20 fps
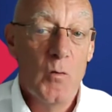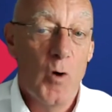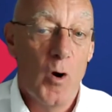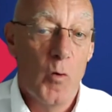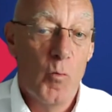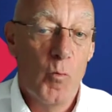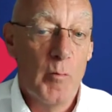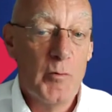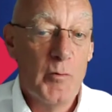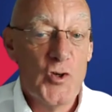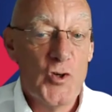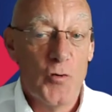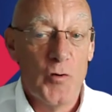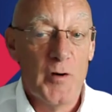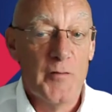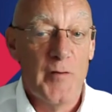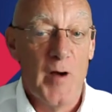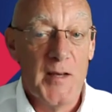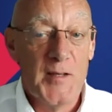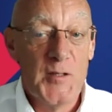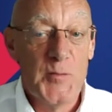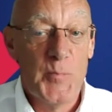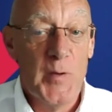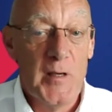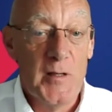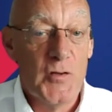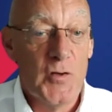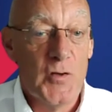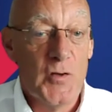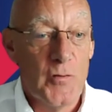what, what would your advice
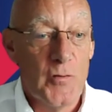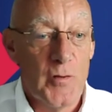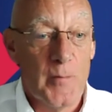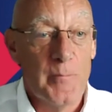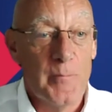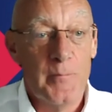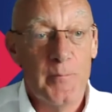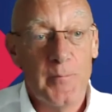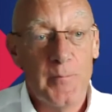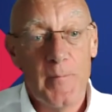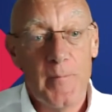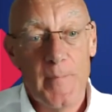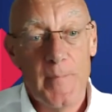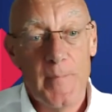be to them?